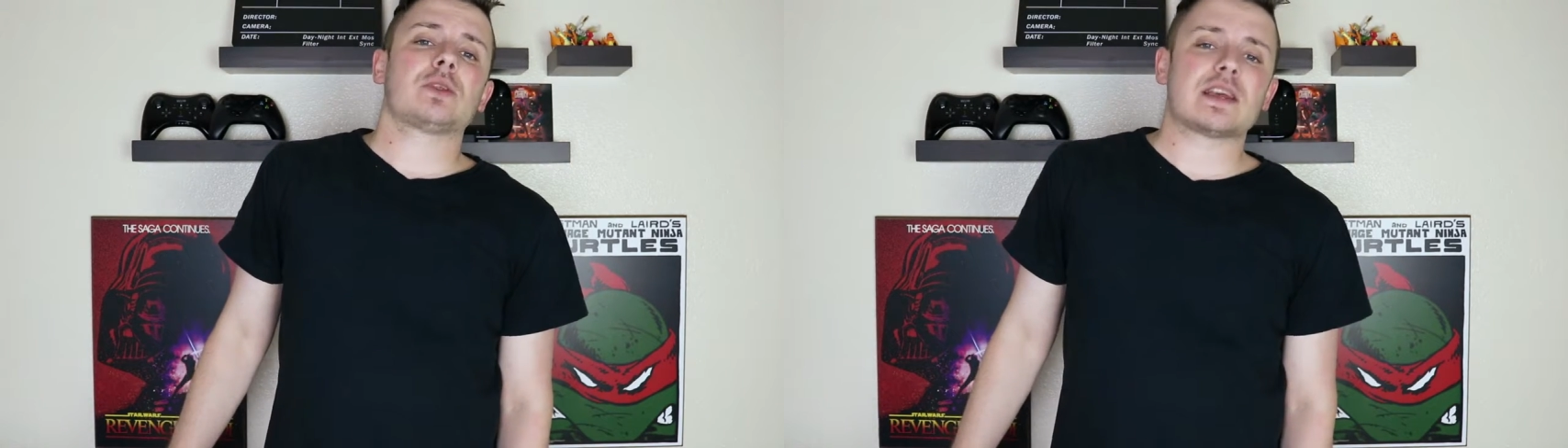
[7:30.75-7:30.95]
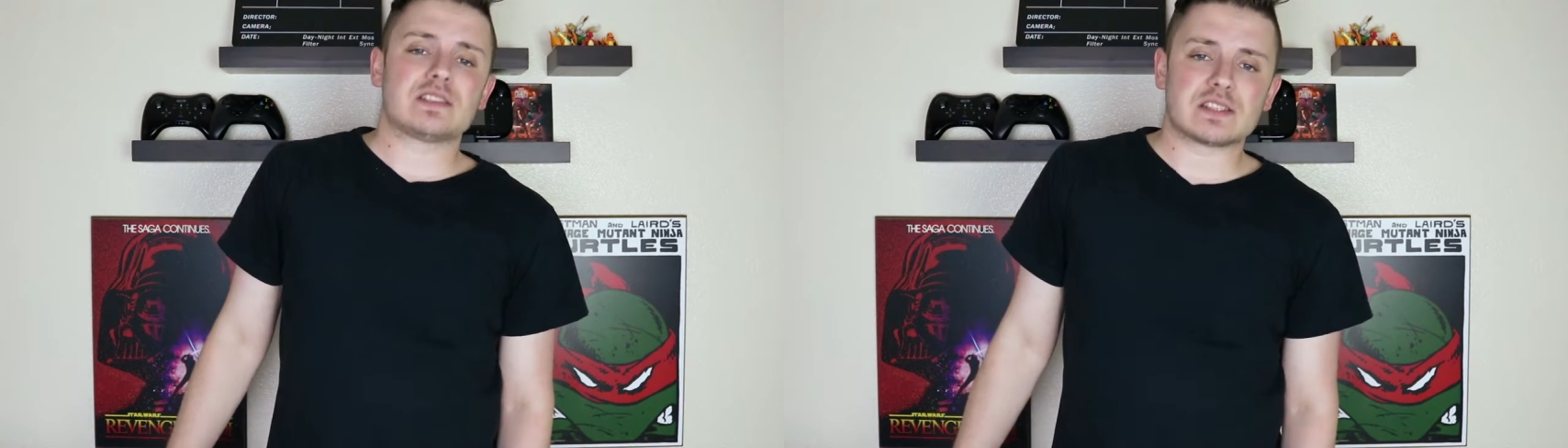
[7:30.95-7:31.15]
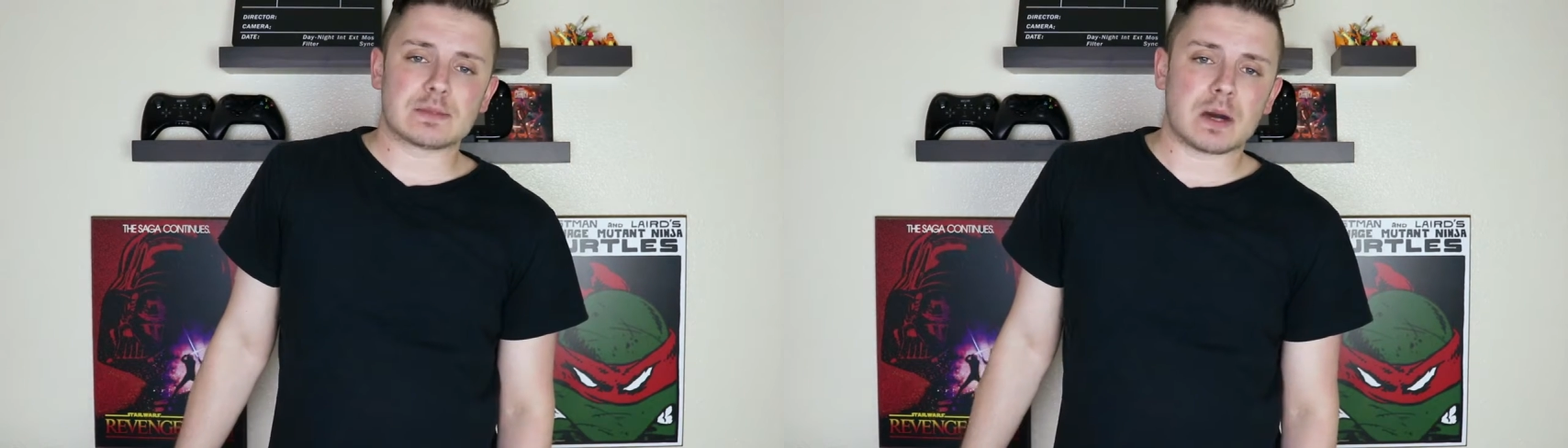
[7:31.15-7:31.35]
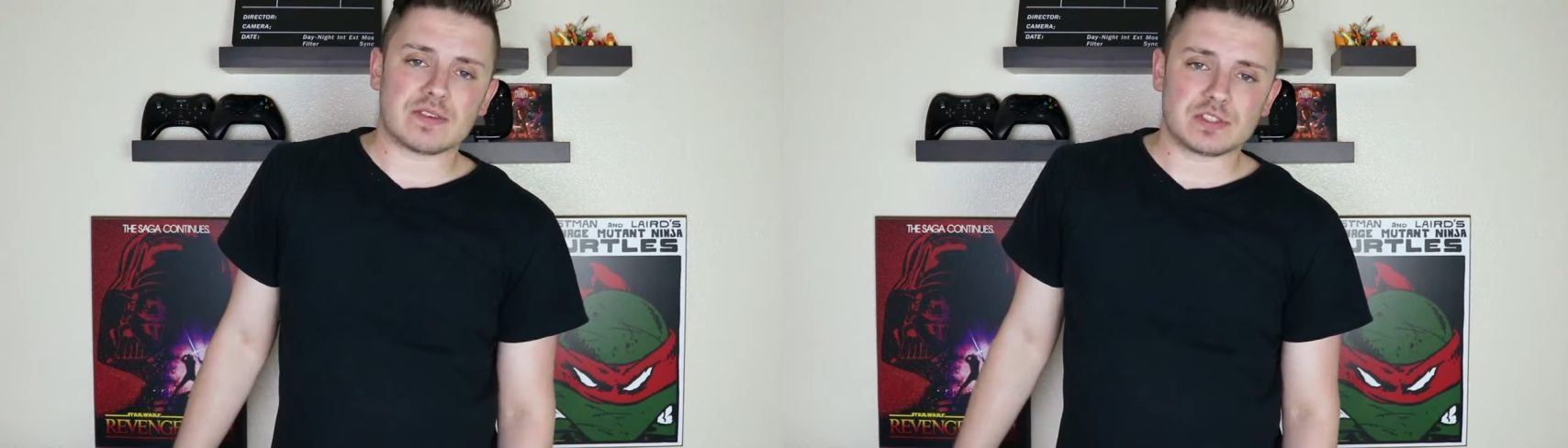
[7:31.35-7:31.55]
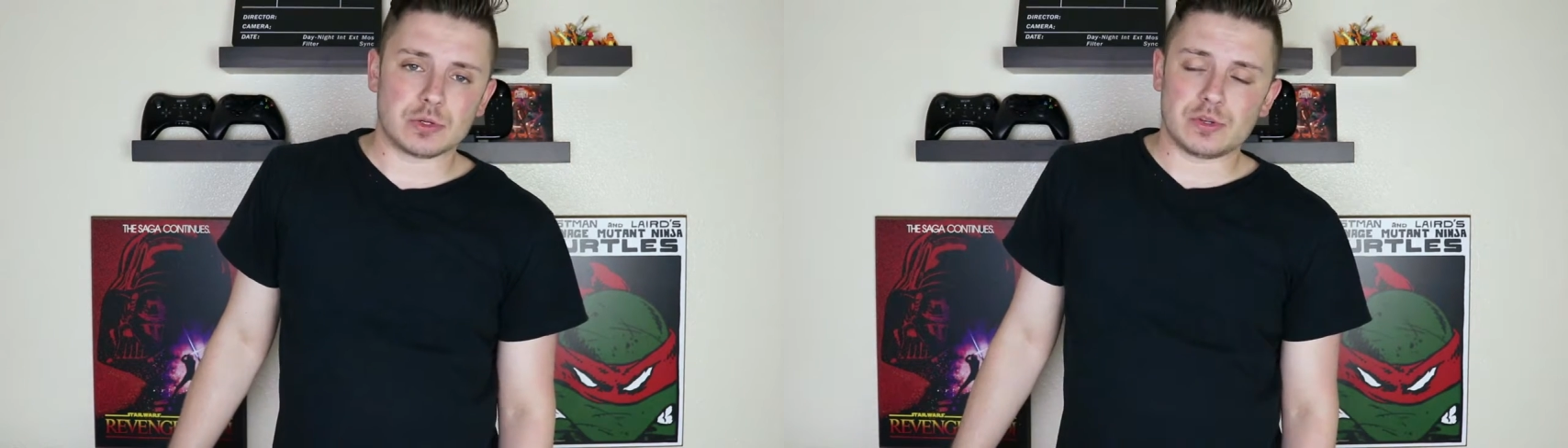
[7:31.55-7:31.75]
that system off
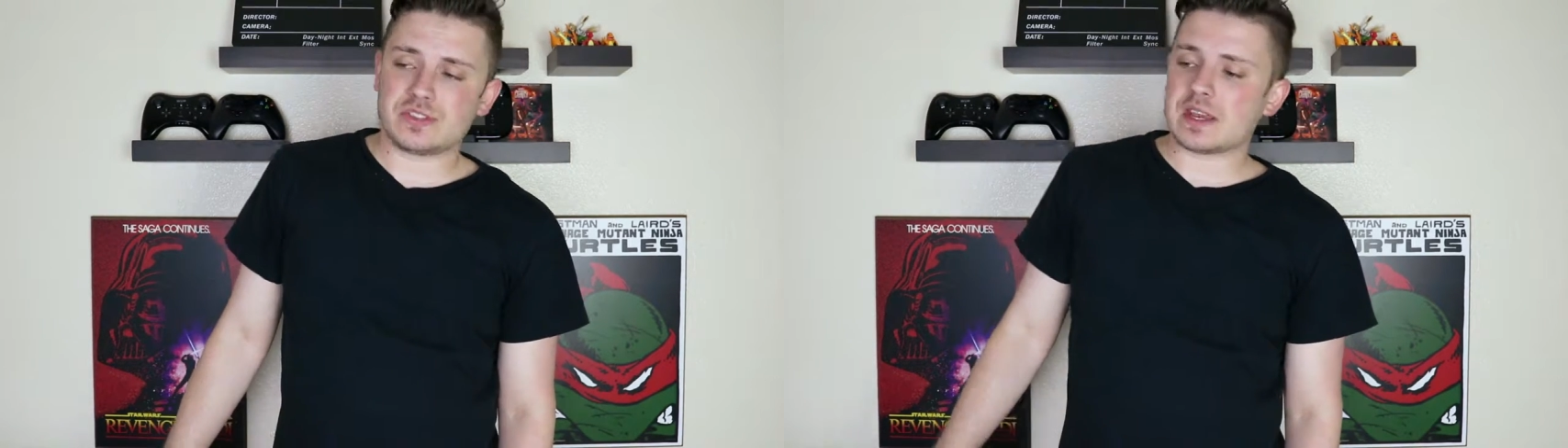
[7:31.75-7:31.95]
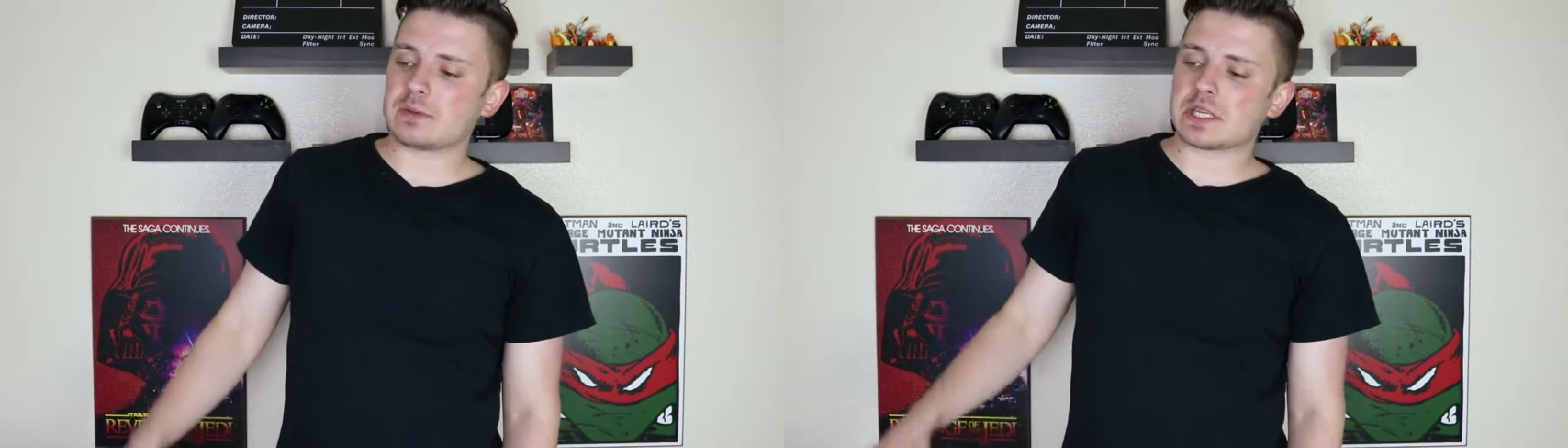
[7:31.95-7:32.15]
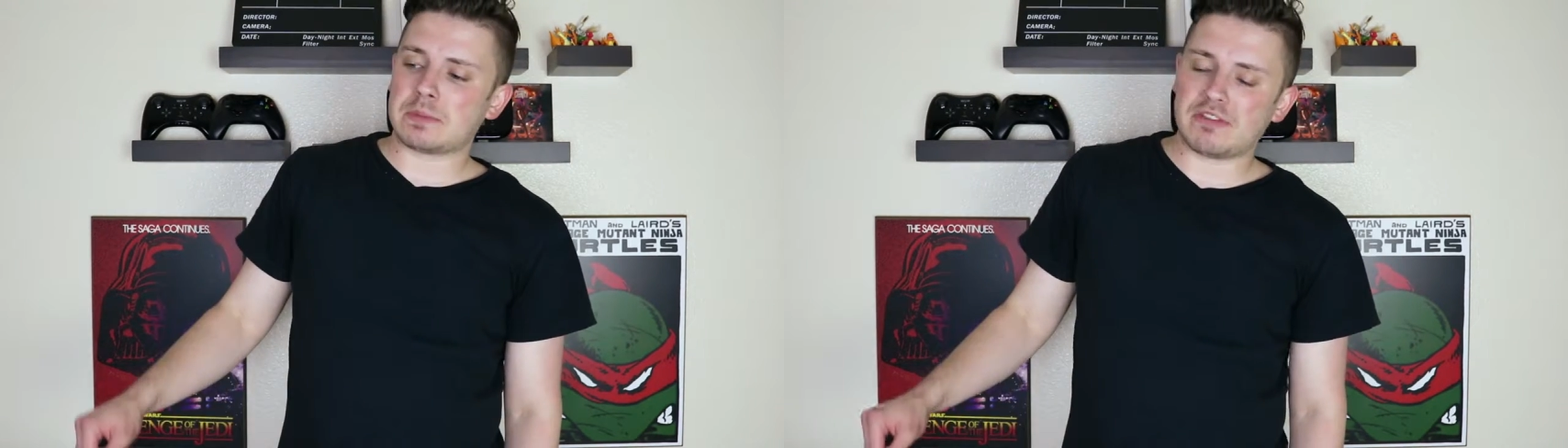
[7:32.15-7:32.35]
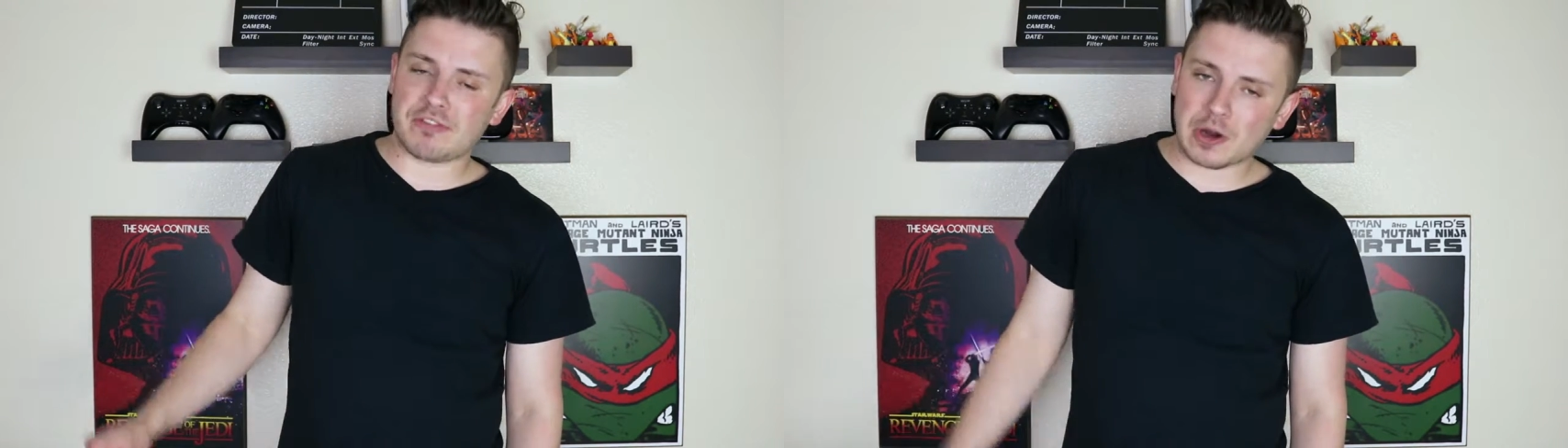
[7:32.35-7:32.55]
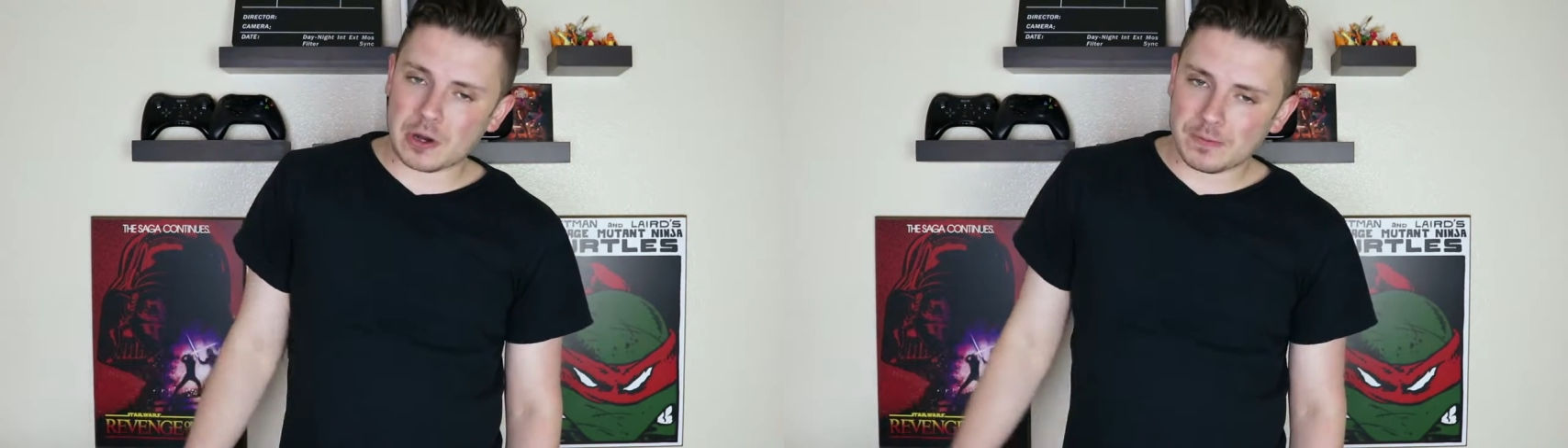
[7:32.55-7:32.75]
soon. You said it was going to be
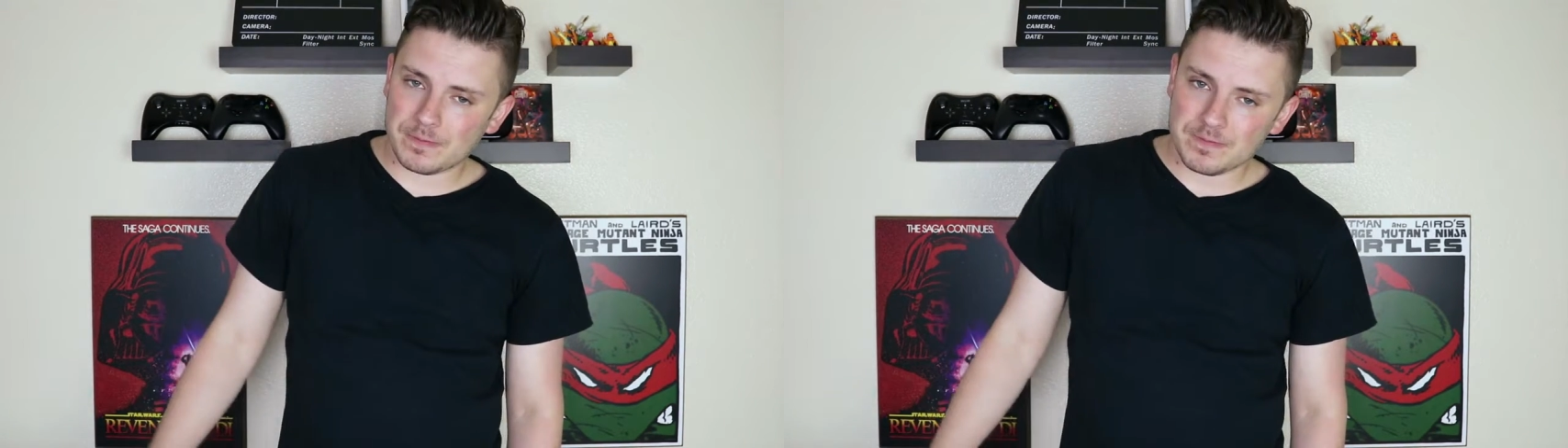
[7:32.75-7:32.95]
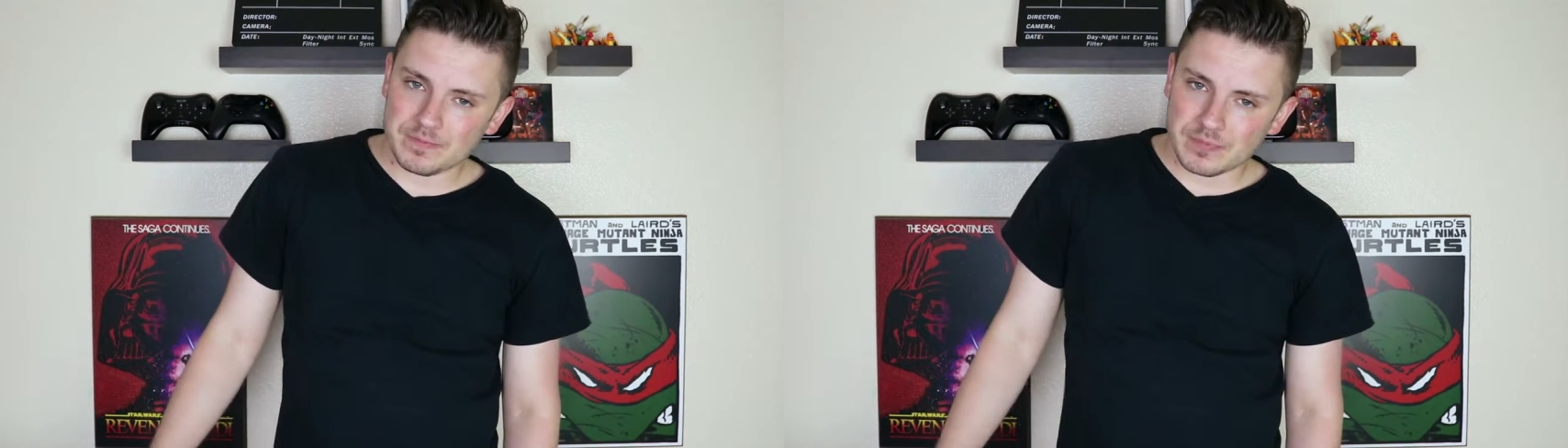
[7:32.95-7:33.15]
fall?